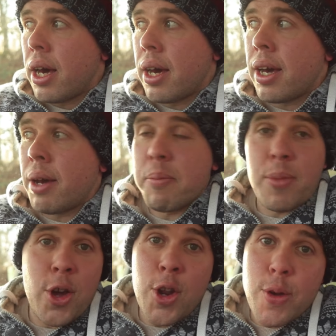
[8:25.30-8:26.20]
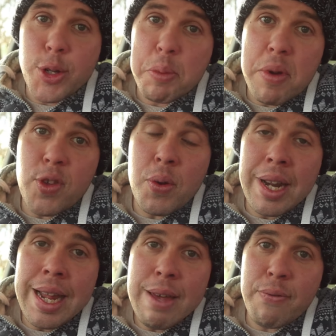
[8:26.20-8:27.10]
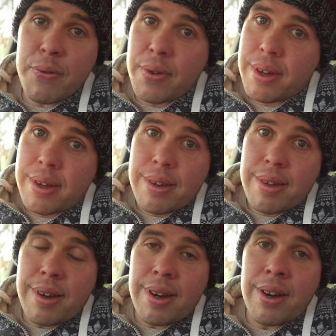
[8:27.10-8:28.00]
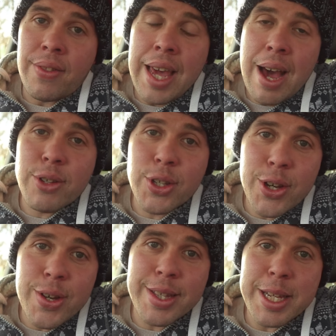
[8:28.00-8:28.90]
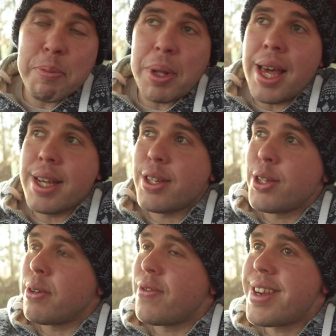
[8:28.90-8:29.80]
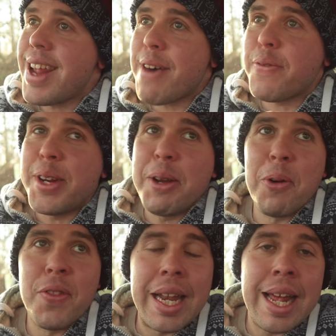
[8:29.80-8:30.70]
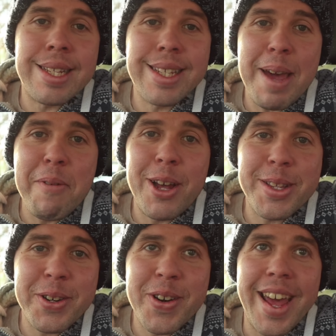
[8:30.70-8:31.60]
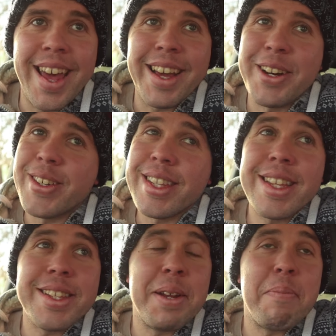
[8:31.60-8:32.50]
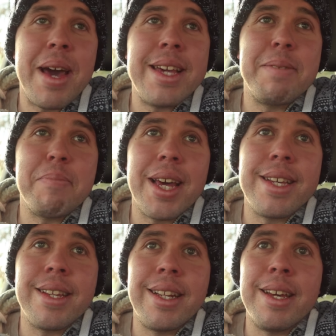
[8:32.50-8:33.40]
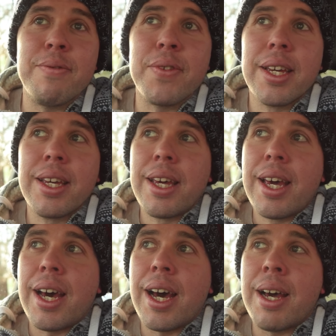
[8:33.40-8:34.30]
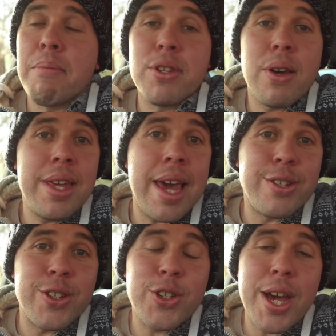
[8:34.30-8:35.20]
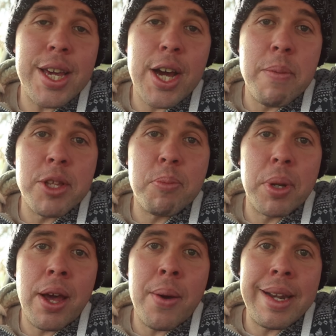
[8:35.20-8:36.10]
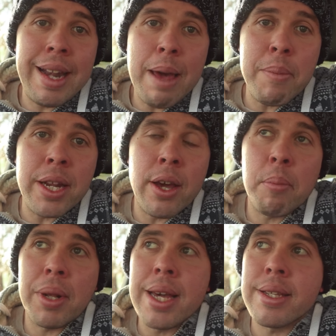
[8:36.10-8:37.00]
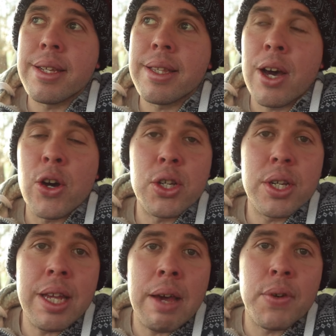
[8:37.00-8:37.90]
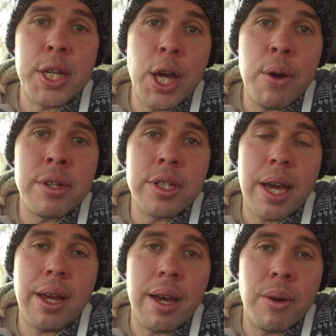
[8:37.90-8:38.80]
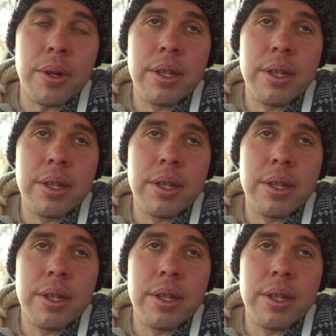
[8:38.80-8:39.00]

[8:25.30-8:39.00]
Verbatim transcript: I know some of you live on the outskirts of this place. You've definitely won the landscape lottery because it's an amazing place to live. So yeah, just share your comments below and let me know places that I should definitely go and check out.